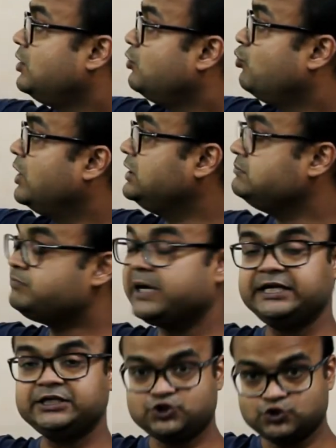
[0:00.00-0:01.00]
1
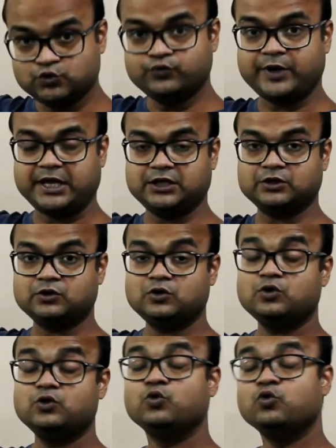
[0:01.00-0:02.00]
by 2 value
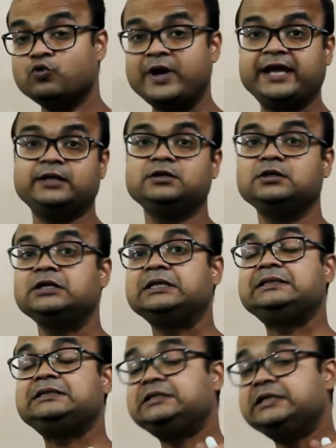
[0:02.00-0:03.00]
when
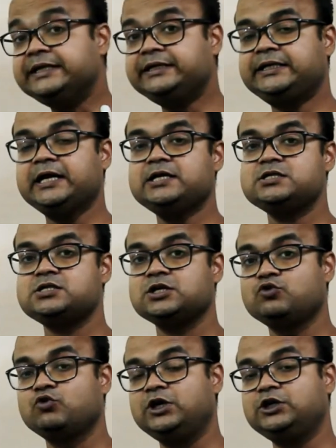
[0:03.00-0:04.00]
theta is
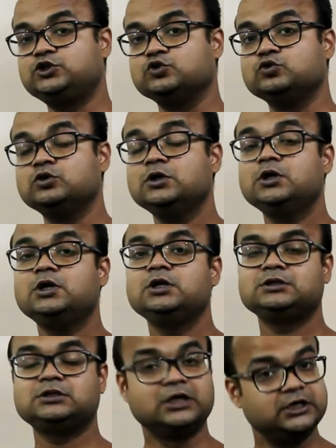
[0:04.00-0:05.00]
equal to
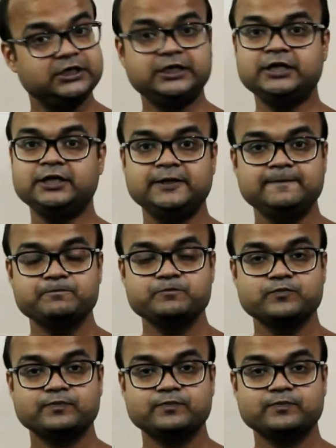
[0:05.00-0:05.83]
30 degree,